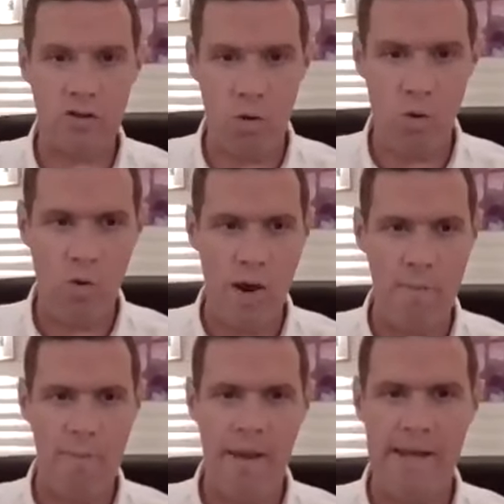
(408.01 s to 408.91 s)
They're
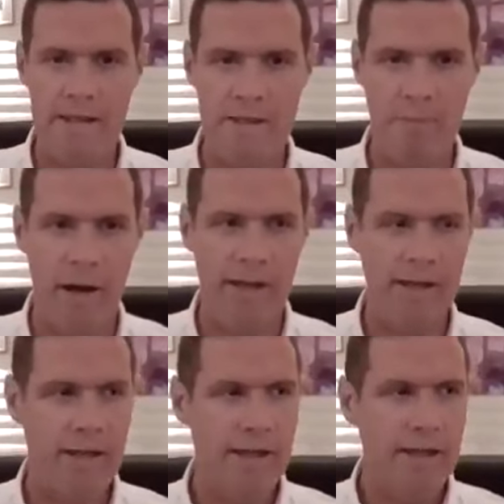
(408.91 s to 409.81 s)
so amazed
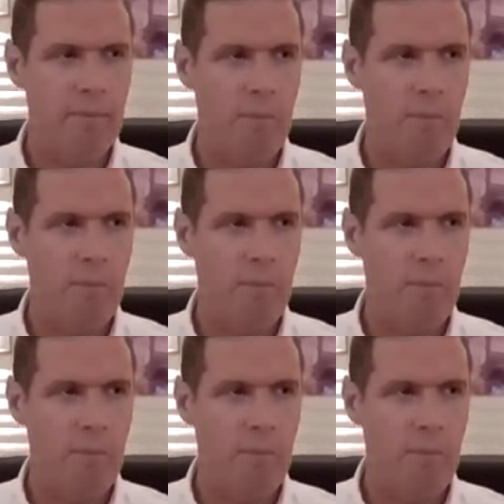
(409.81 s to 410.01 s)
by